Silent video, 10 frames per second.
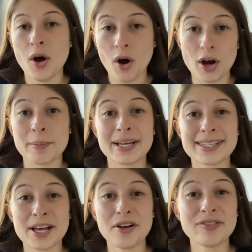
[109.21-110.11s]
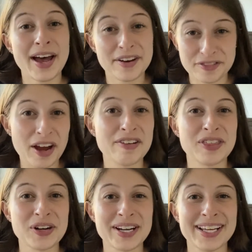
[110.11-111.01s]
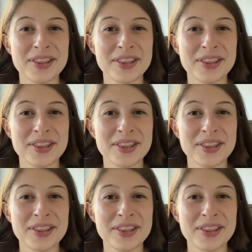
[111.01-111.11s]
on myself at 5:30 in